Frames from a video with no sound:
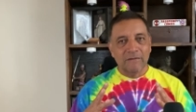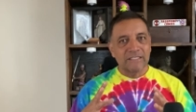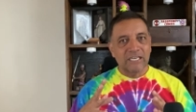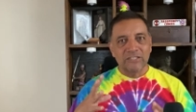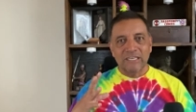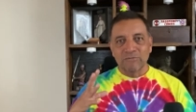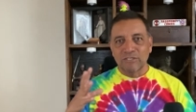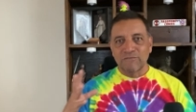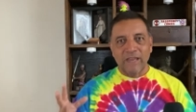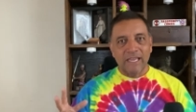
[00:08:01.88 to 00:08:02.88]
uh,
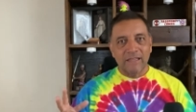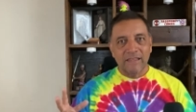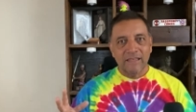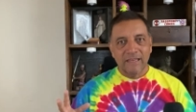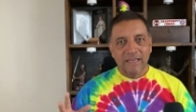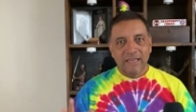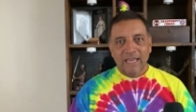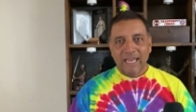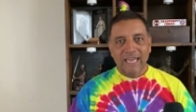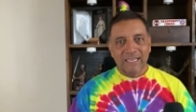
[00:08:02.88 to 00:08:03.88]
Daredevil's faith,
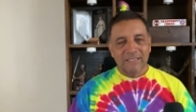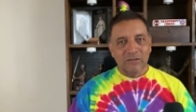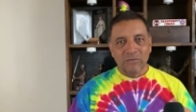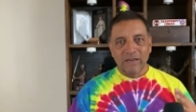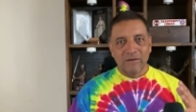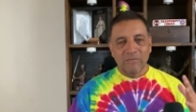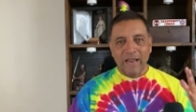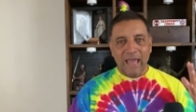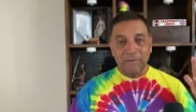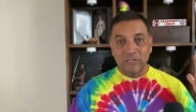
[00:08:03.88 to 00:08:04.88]
and you know what
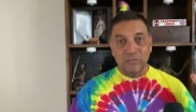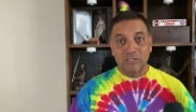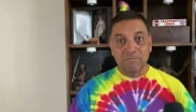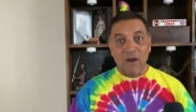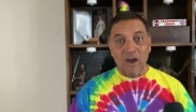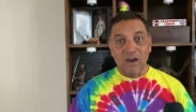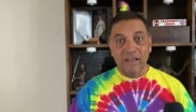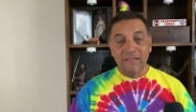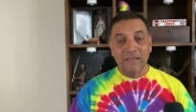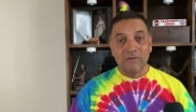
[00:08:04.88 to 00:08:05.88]
what happened to Spawn,
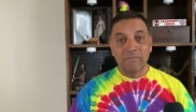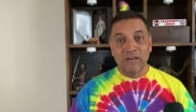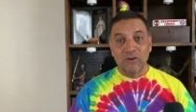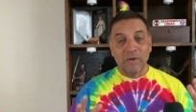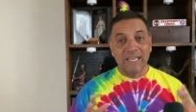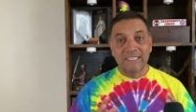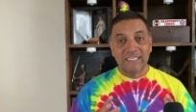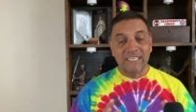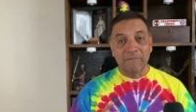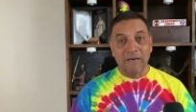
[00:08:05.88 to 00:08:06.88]
I think would be a great
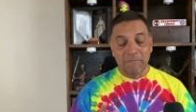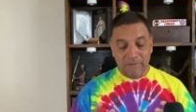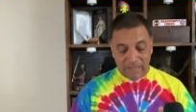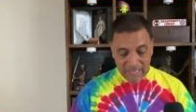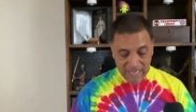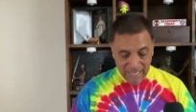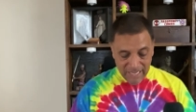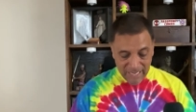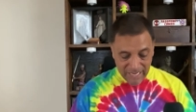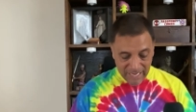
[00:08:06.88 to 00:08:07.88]
team up.
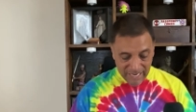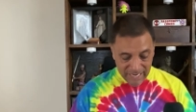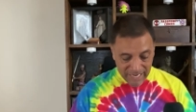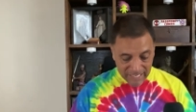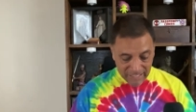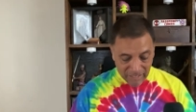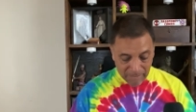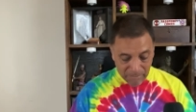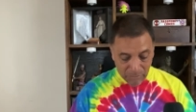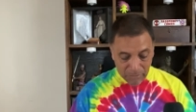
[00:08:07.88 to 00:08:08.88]
And next
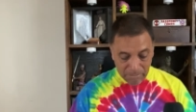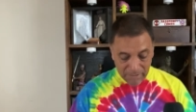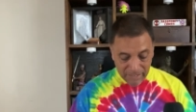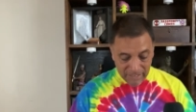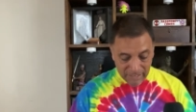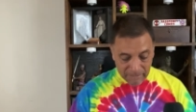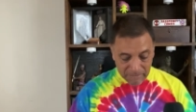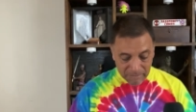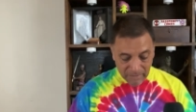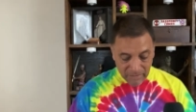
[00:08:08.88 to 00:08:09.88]
up would be
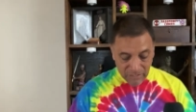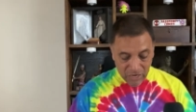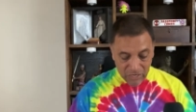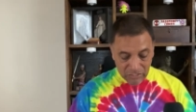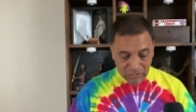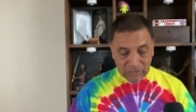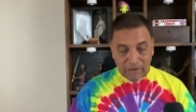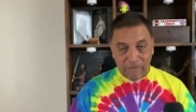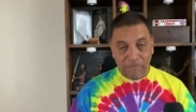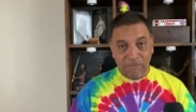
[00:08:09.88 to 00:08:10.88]
um,
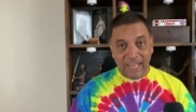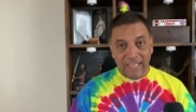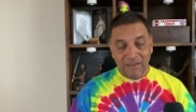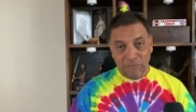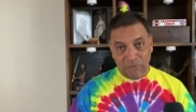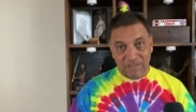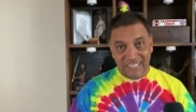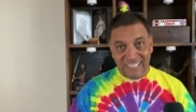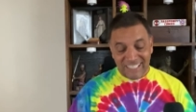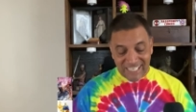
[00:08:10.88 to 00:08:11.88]
Doctor Fate from
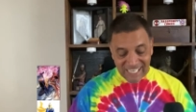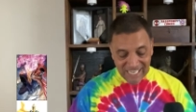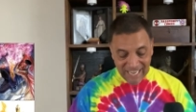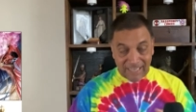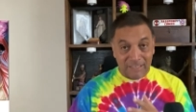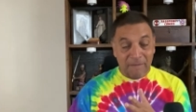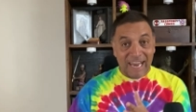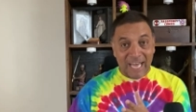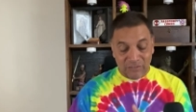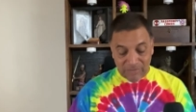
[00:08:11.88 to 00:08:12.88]
DC, and this is my
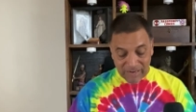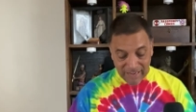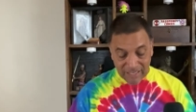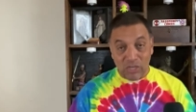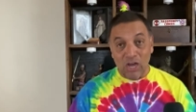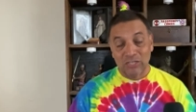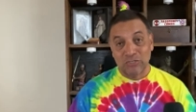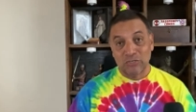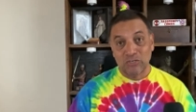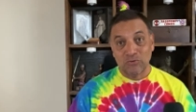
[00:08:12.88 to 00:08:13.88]
last one, and
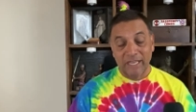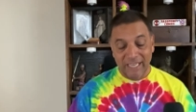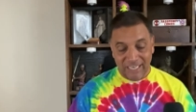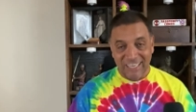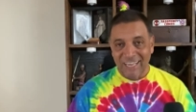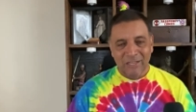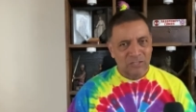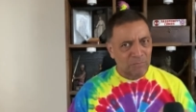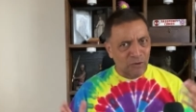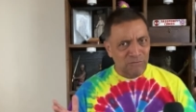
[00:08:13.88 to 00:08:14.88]
Doctor Strange.
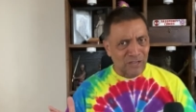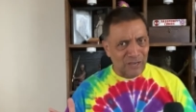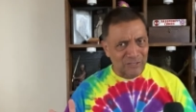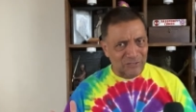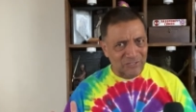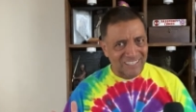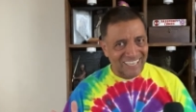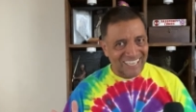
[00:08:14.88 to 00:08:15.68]
They're both doctors,